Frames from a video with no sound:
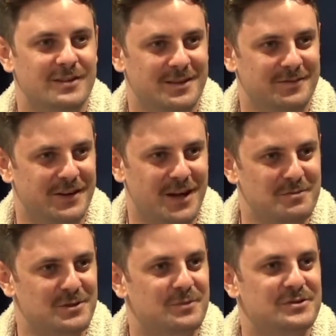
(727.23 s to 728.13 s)
you know, gave me this
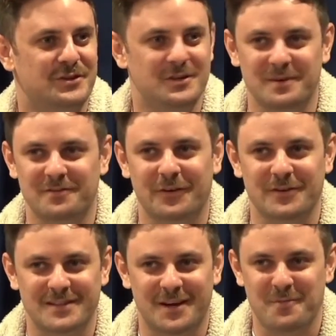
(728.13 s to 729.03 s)
opportunity to be your first
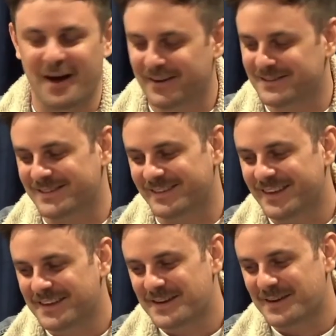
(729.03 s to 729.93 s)
artist to
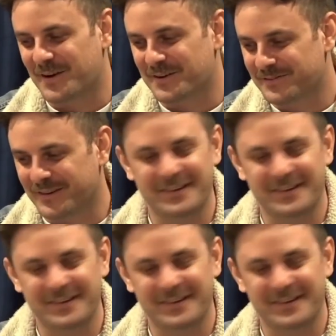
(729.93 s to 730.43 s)
kind of, you know,